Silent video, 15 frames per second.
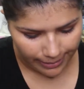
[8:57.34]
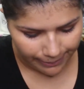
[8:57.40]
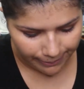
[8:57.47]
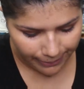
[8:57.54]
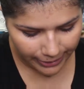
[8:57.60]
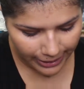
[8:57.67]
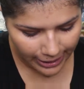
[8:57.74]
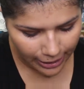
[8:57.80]

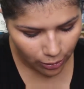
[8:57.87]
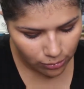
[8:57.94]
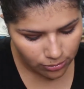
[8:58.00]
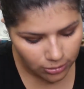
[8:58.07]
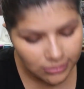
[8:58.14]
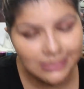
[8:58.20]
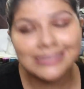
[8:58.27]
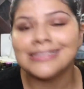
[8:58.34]
But I
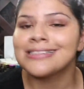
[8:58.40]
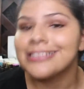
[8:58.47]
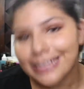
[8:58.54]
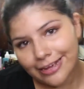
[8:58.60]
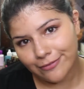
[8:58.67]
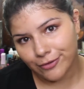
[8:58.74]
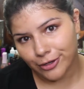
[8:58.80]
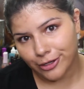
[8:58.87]
almost
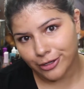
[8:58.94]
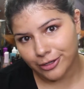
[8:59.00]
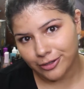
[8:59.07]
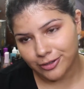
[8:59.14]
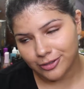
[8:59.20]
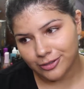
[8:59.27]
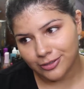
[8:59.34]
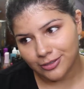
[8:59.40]
never
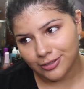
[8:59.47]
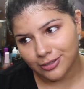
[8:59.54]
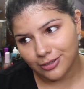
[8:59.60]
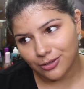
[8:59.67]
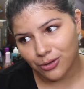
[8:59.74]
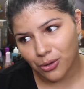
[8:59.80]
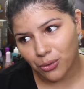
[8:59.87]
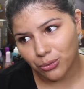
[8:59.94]

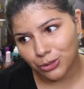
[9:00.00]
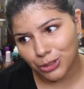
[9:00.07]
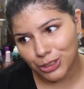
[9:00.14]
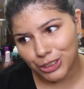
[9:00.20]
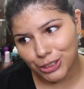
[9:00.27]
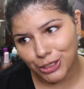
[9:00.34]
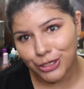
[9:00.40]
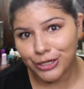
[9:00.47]
go to
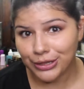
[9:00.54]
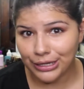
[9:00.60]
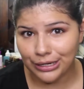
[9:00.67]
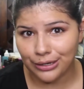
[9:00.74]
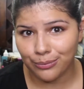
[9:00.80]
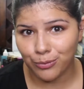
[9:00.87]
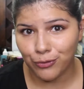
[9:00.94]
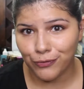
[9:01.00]
dinner and
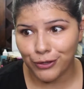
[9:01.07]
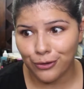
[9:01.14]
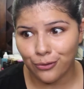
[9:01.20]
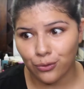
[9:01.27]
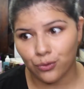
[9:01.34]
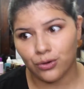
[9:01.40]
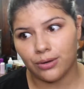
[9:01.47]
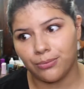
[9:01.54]
then a movie,
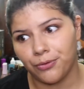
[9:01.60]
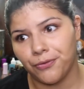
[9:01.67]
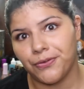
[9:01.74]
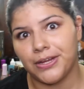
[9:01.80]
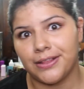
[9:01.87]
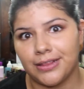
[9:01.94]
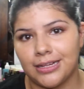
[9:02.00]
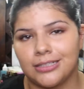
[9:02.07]
or a
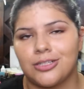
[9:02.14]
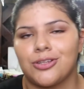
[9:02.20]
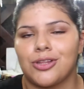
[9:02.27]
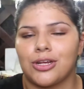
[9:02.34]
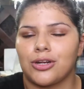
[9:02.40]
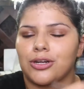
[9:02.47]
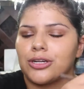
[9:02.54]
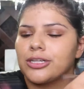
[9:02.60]
movie and then to
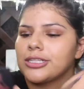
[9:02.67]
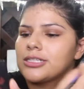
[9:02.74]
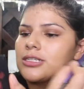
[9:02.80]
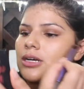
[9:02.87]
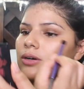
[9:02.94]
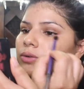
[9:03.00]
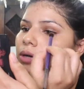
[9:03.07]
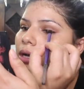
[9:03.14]
dinner.
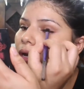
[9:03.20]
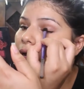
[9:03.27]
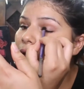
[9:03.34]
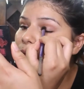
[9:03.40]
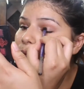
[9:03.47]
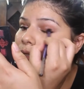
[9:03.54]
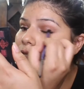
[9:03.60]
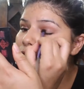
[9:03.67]
So
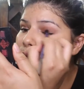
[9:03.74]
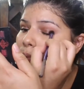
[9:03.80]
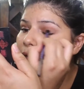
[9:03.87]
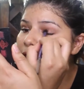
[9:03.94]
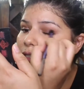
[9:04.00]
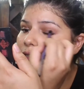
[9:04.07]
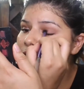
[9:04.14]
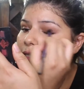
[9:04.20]
we just
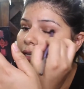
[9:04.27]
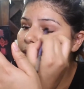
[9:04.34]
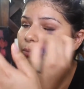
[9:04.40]
went to see